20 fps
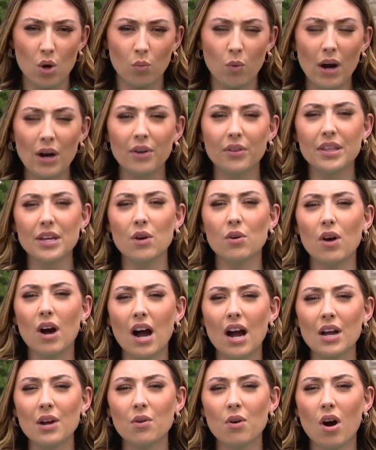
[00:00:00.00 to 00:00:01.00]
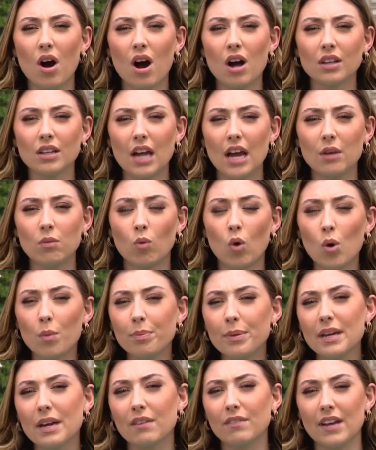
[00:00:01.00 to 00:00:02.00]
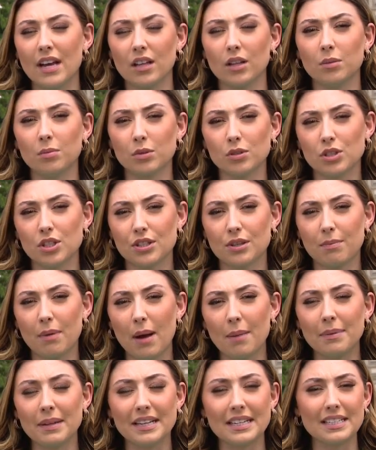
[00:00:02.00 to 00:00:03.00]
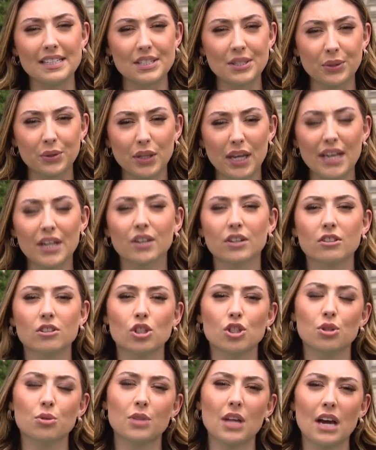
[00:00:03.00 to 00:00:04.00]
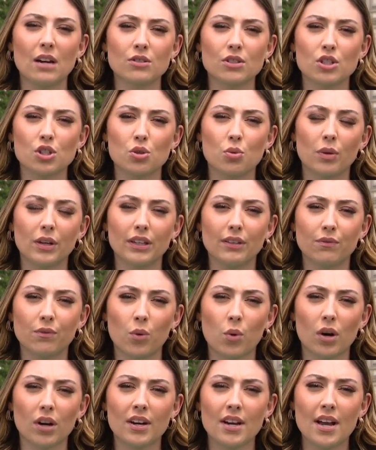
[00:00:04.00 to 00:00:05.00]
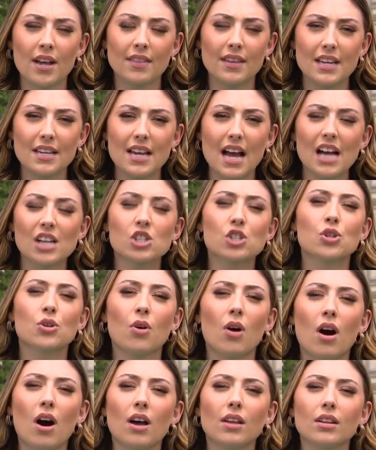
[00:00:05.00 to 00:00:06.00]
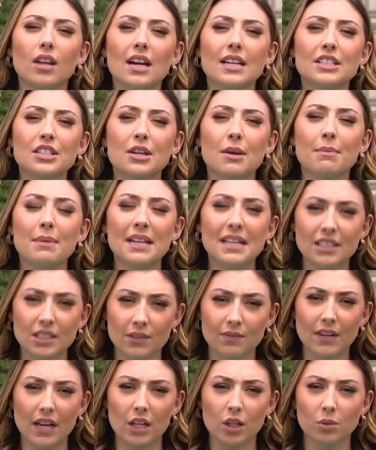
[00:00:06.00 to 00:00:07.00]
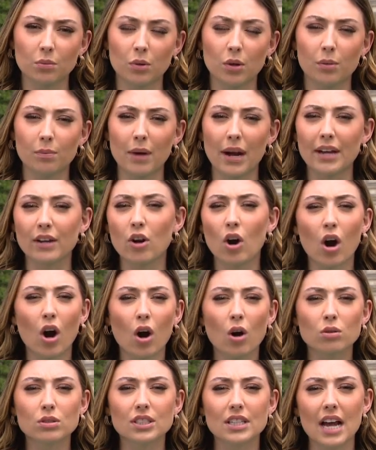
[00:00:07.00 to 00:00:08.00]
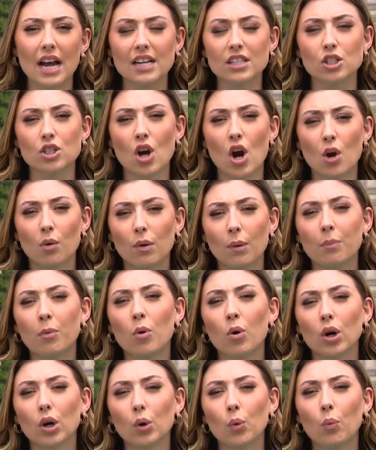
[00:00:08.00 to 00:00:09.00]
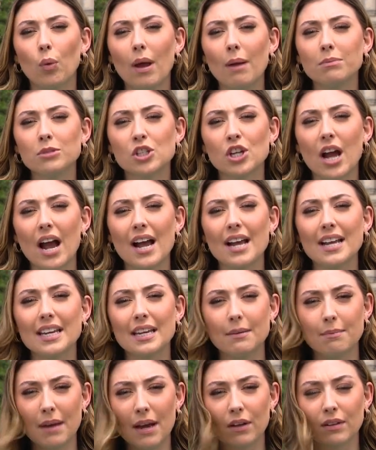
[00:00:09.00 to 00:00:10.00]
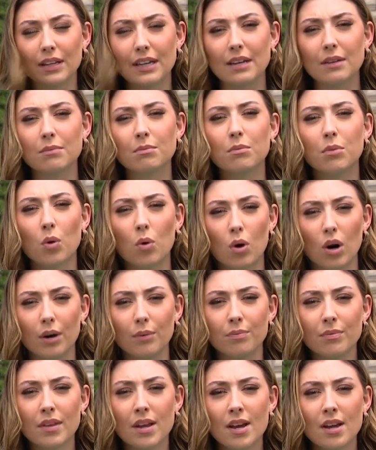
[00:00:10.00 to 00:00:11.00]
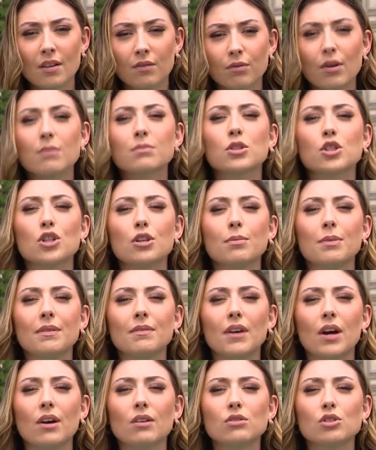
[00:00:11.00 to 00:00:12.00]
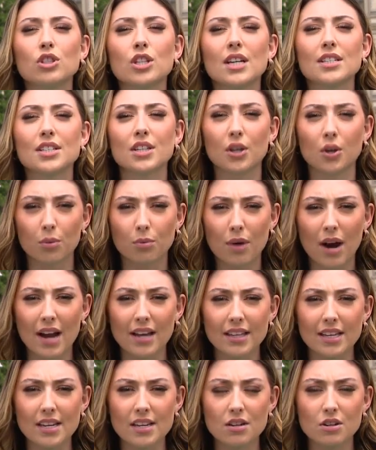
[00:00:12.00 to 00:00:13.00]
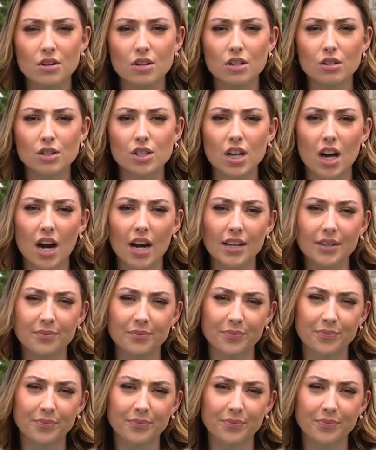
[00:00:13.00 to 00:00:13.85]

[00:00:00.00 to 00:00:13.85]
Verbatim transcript: While the Ohio hotline won't be available to the public until later in 2024, the national hotline tip is available by call, text, report, web chat, email, and more. From Steubenville, Jessica Riley, News 9.